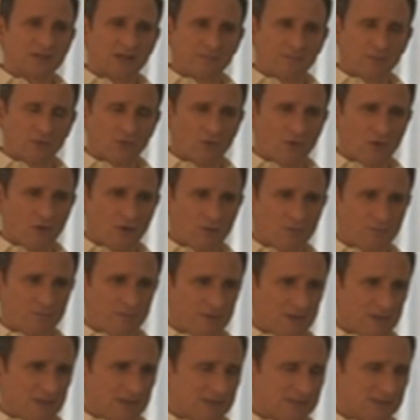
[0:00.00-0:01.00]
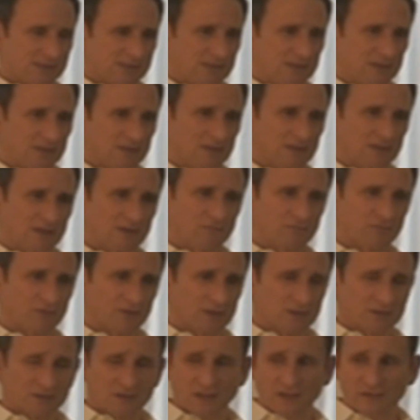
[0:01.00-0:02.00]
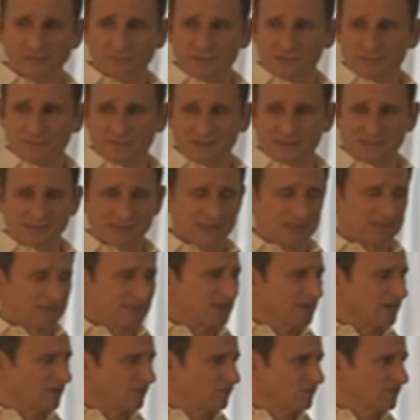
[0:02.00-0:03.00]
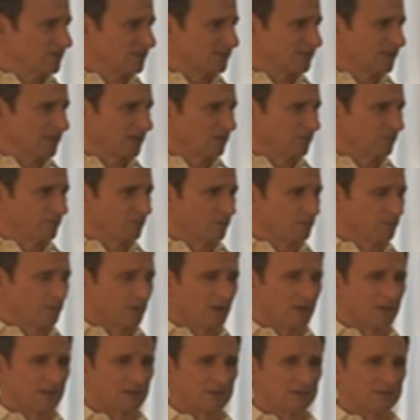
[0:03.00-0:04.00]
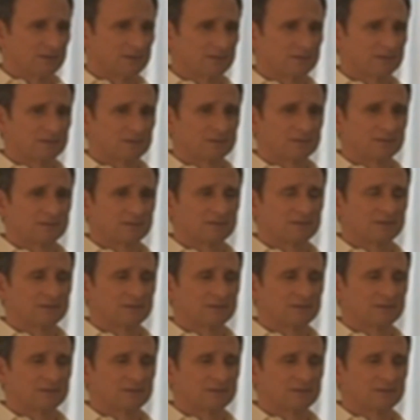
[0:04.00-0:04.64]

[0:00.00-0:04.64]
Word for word: and every time your heart beats, infinite love is being sent to every cell of your body.